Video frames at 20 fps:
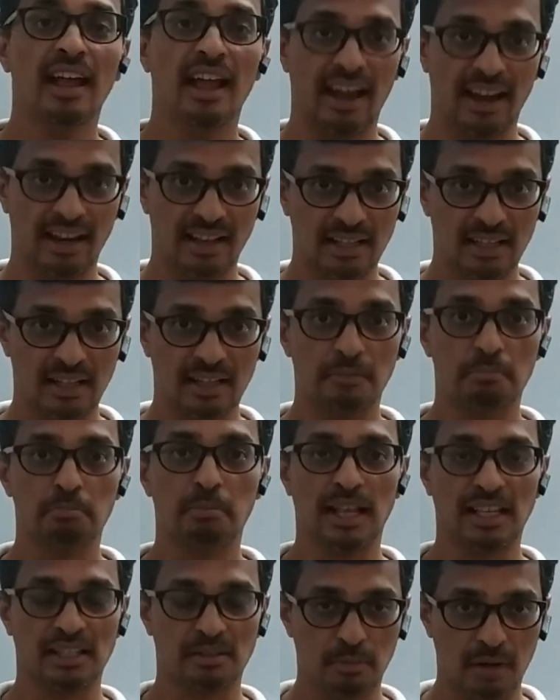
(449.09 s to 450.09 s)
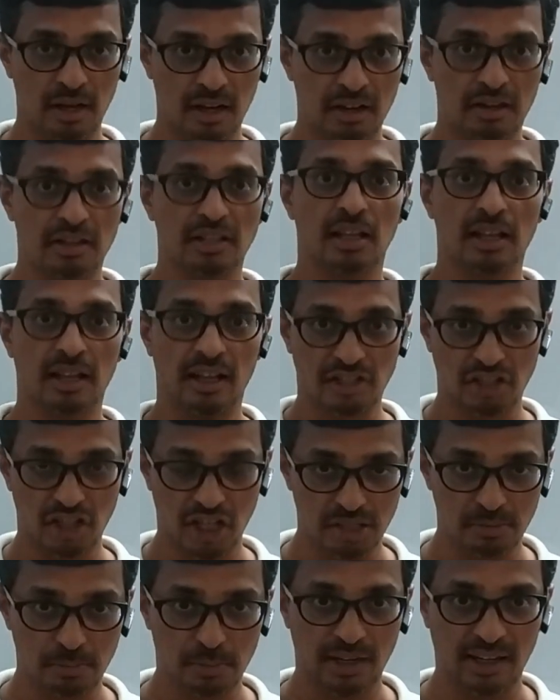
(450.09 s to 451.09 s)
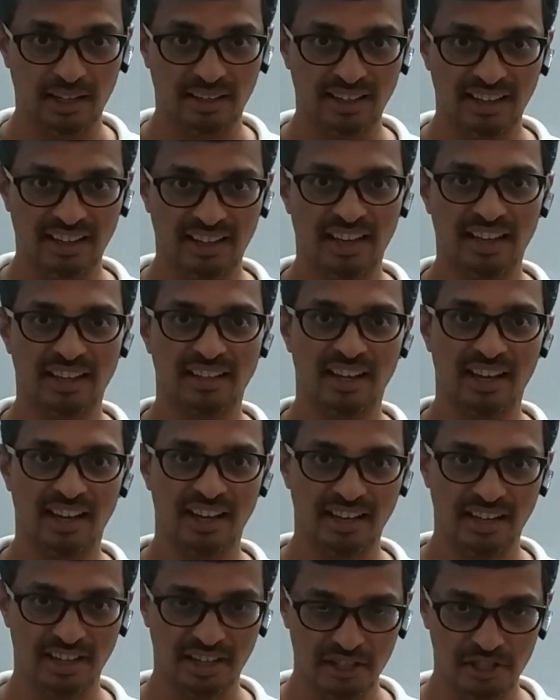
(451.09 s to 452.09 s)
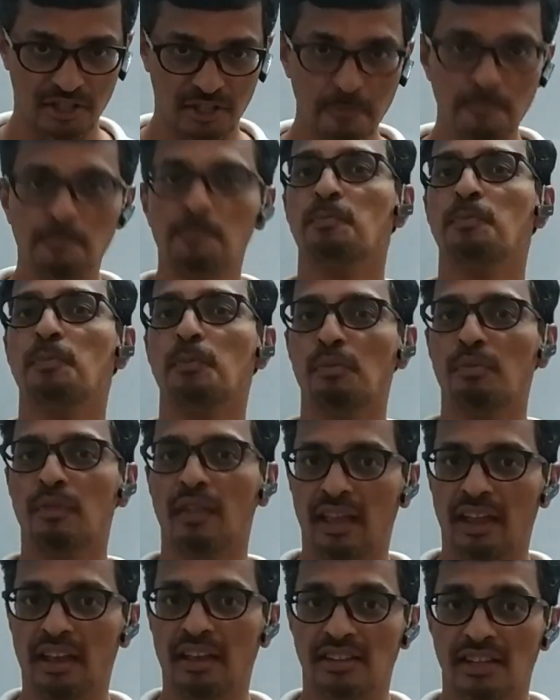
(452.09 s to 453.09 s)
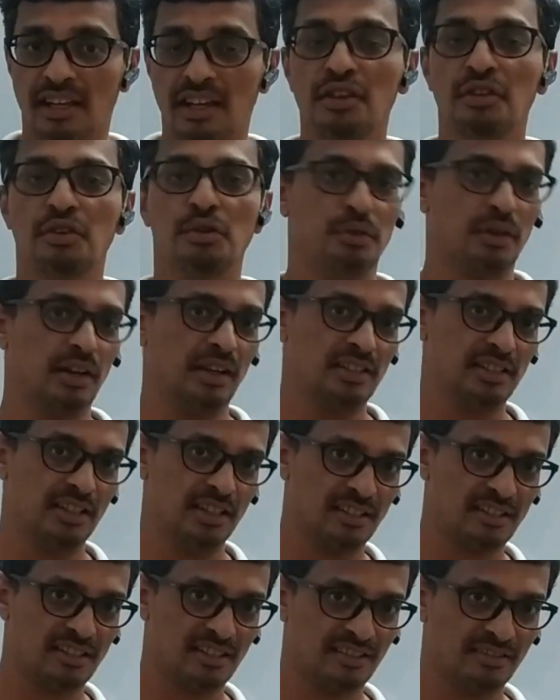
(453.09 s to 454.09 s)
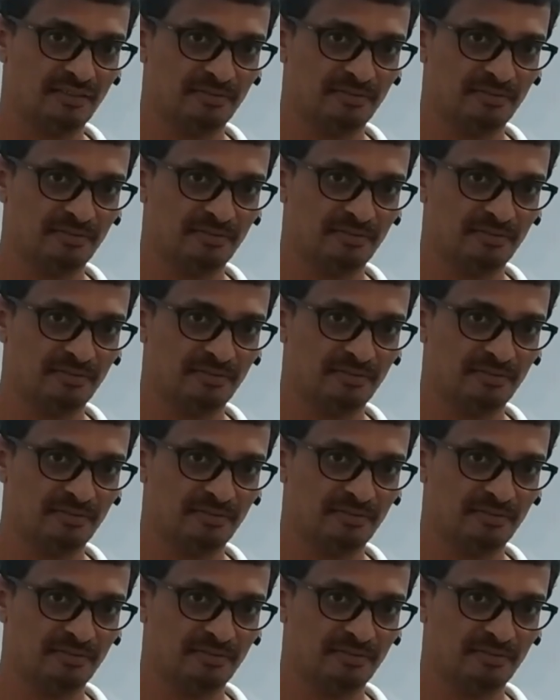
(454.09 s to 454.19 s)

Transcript: and the plasma or the charged particle can gain energy in the neutral sheets.